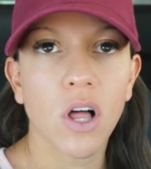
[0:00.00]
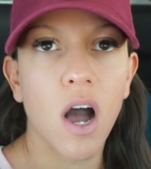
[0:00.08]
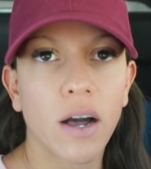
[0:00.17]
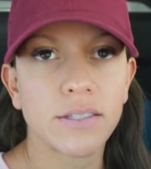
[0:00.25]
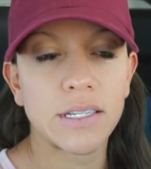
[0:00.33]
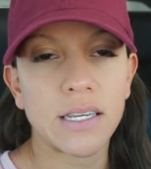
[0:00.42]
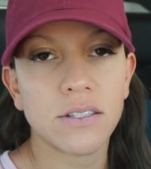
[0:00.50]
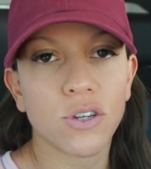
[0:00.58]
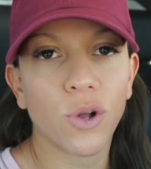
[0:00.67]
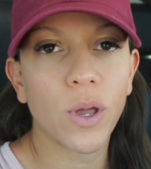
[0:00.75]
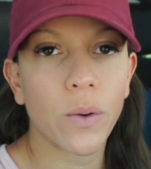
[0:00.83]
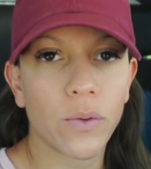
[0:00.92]
locks, and he's the
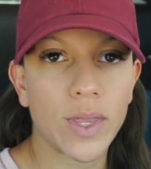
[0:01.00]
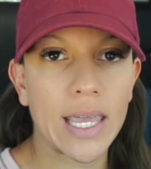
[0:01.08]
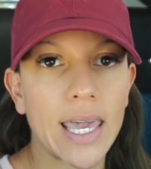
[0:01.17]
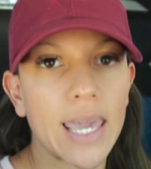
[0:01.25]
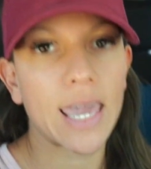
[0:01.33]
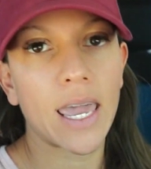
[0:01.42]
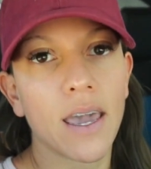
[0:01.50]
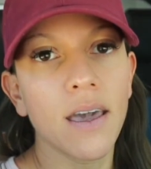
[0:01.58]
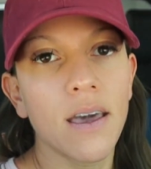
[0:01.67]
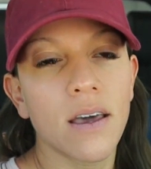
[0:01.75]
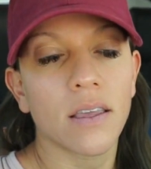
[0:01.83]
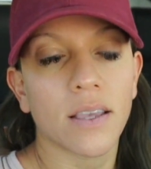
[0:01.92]
only one with the key
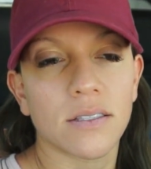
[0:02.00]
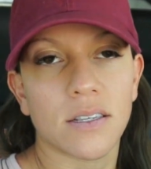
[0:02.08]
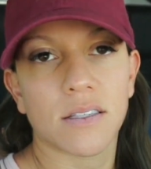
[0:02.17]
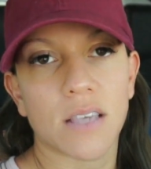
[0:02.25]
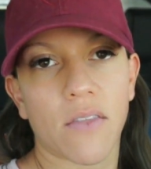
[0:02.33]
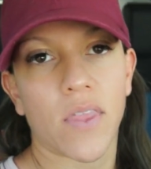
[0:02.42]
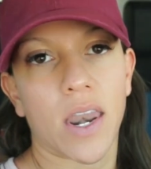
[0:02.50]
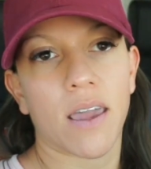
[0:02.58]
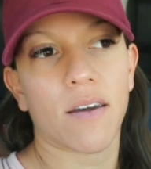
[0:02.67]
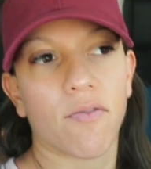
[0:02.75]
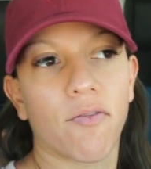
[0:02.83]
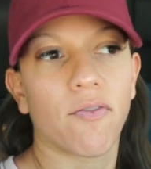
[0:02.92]
because he said that
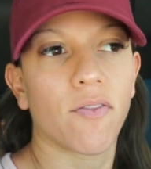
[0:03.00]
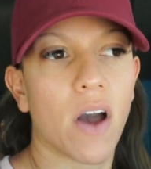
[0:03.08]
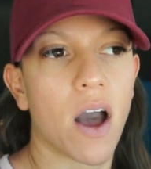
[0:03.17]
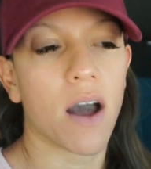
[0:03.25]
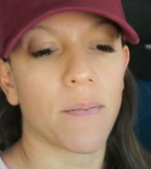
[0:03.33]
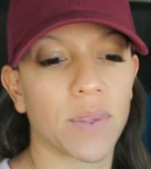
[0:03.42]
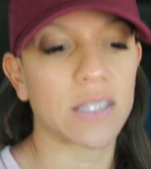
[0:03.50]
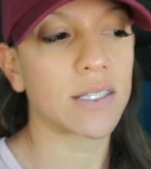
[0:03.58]
if um, the